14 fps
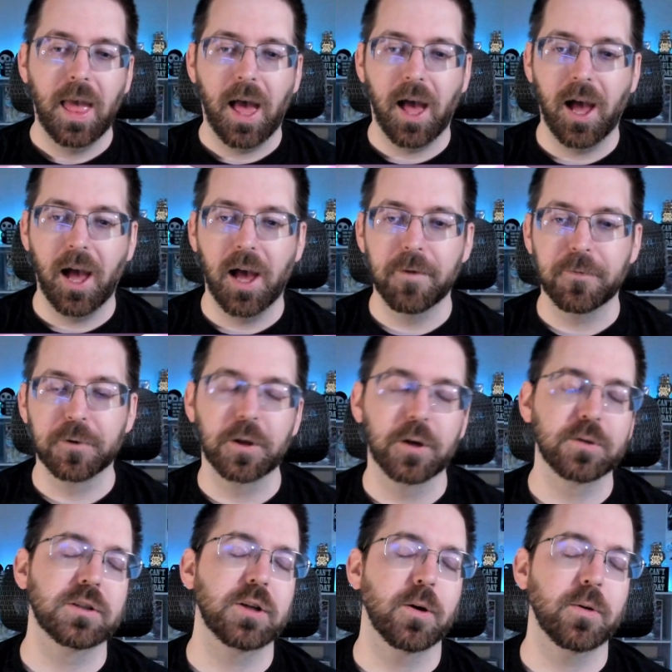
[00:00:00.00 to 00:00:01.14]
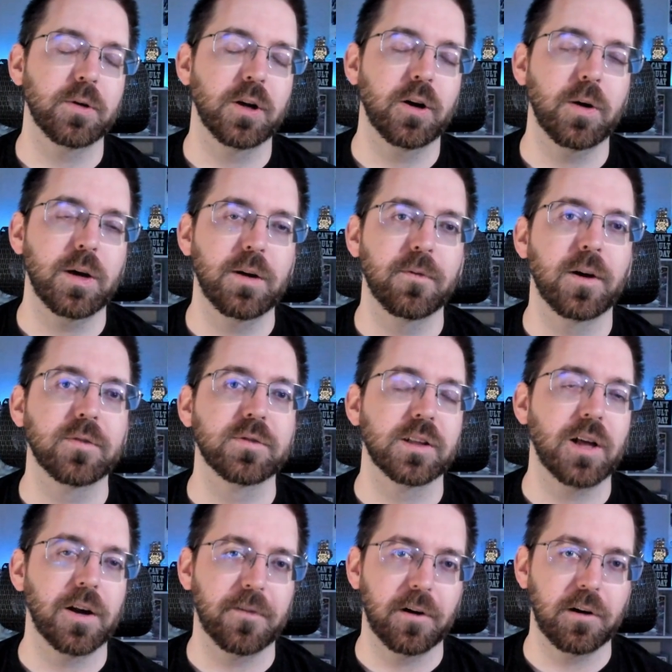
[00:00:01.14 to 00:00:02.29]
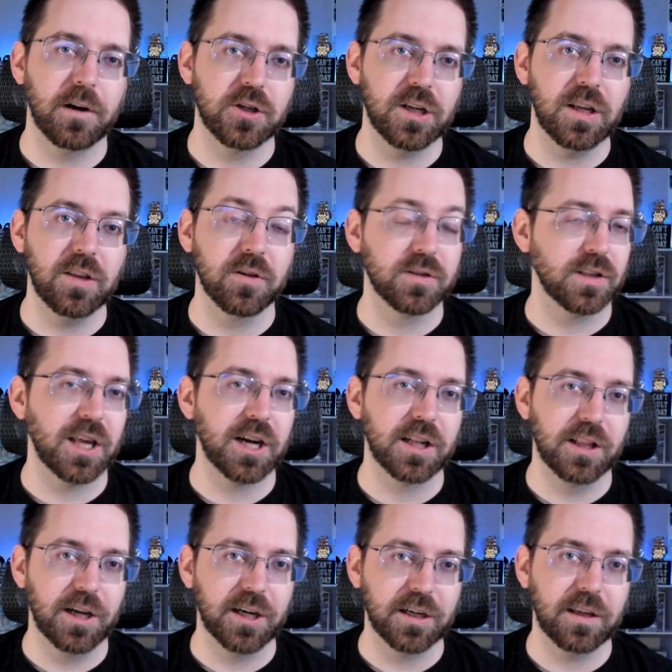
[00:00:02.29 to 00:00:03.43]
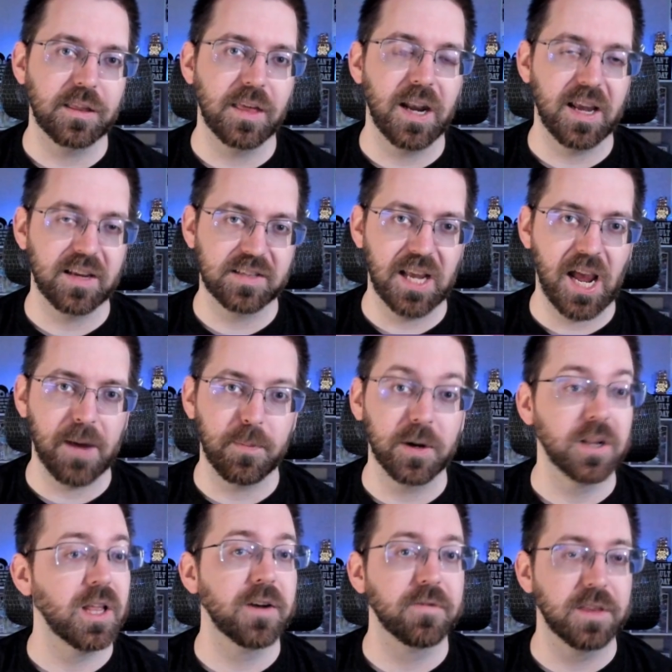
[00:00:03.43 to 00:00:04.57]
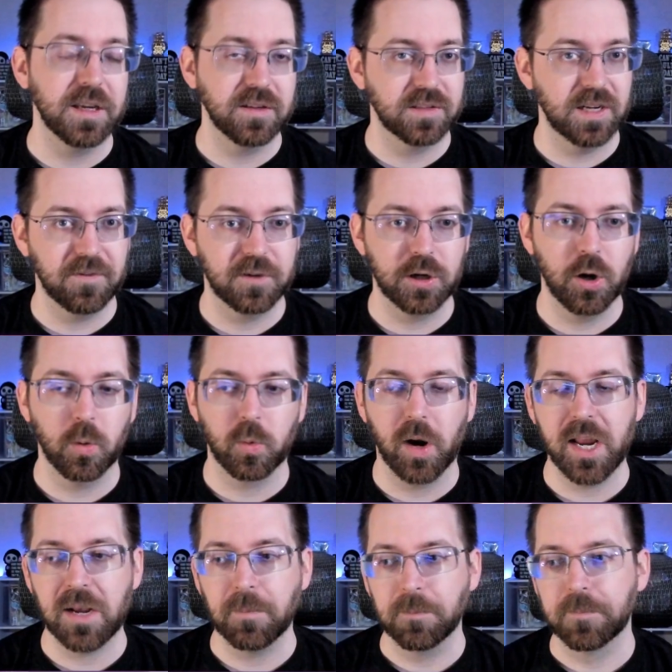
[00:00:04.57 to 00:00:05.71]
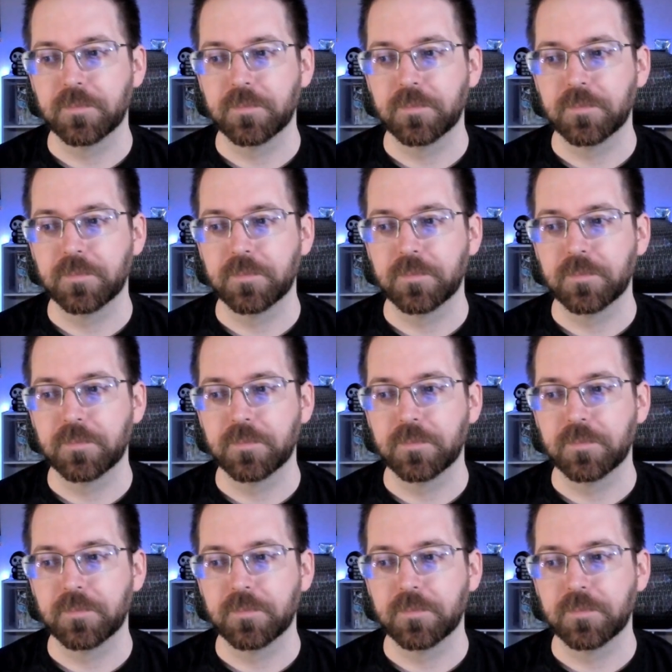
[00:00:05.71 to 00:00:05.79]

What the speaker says: For those that don't know, it involves a lot of RNG. There's a lot of luck that has to happen, a lot of things that have to go right.